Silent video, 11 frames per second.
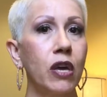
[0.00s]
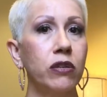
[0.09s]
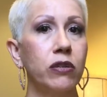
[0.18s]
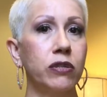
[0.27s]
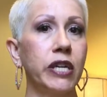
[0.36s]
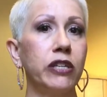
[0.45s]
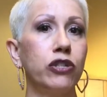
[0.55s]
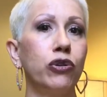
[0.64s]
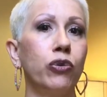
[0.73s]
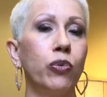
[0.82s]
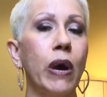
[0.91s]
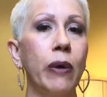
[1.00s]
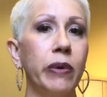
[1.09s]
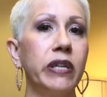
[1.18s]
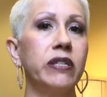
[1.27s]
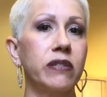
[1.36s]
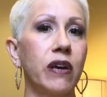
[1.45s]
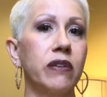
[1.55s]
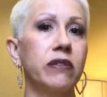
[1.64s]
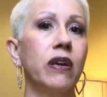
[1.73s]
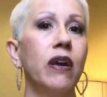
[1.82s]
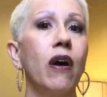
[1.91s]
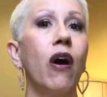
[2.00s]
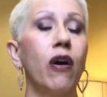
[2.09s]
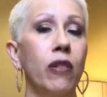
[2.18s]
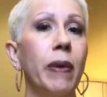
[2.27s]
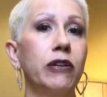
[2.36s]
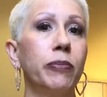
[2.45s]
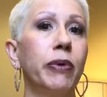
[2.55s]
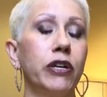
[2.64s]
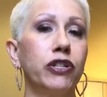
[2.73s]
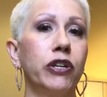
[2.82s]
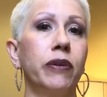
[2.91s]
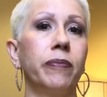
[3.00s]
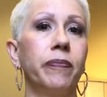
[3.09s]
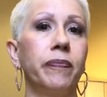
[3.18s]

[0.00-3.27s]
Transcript: So stay tuned while we discuss all about depression.